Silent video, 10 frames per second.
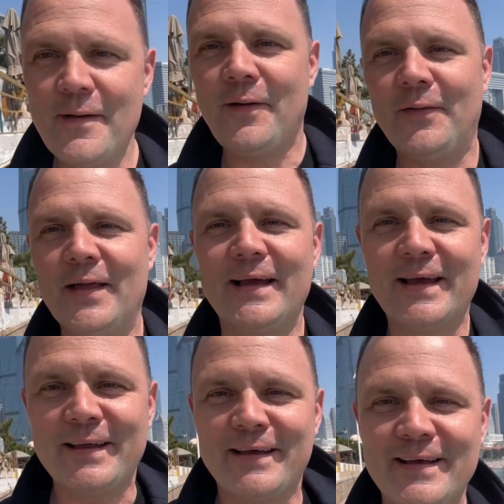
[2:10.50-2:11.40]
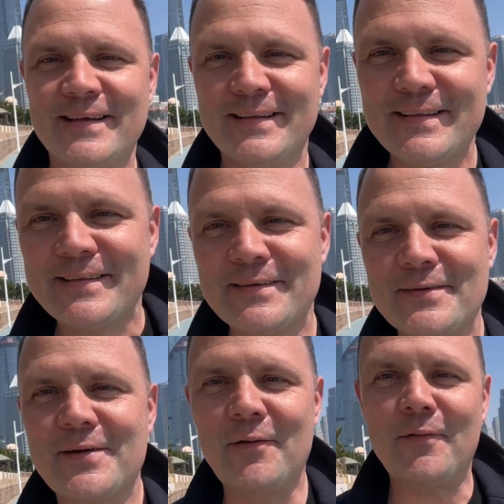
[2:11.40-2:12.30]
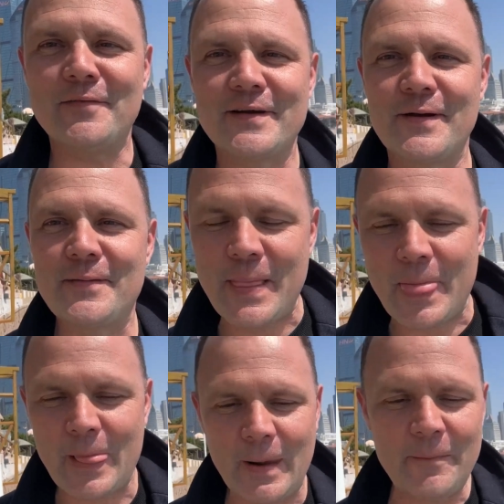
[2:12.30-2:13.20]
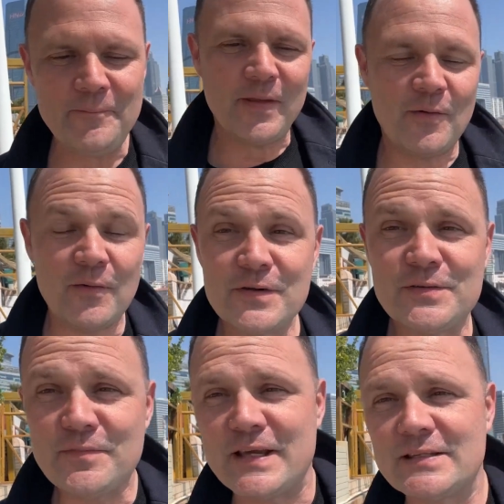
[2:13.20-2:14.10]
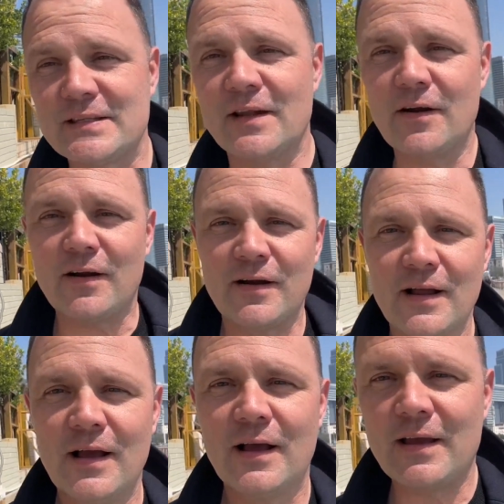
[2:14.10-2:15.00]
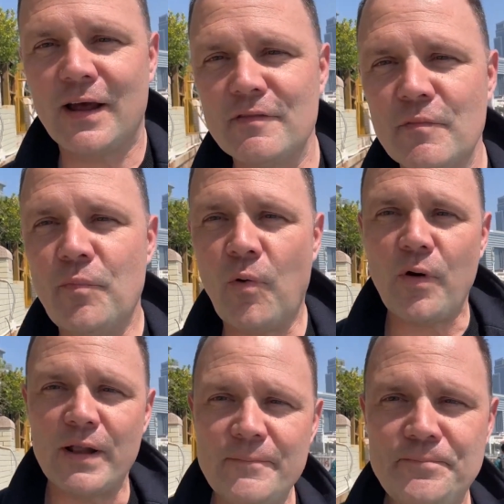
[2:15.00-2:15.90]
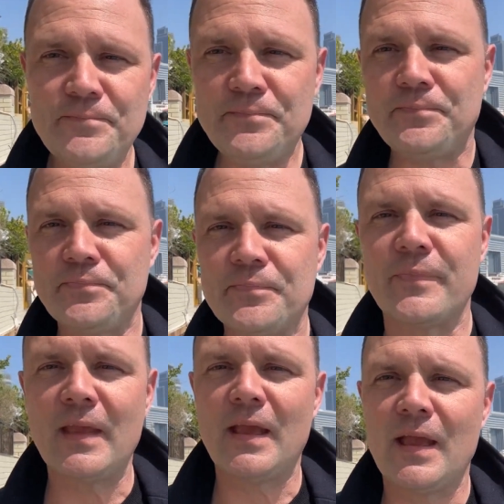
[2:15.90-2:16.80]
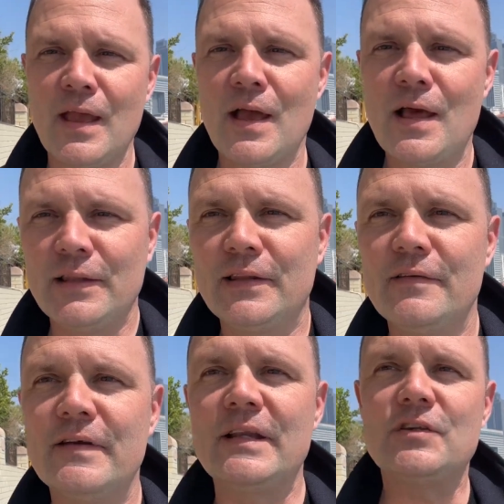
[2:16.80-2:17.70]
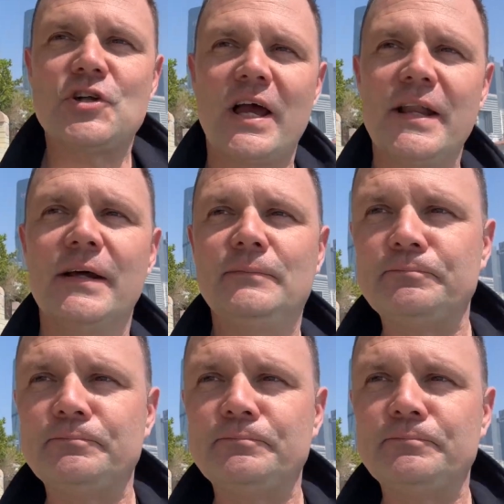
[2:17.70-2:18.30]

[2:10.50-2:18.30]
hold on, I gotta go over here. What are some things that are kind of important living in China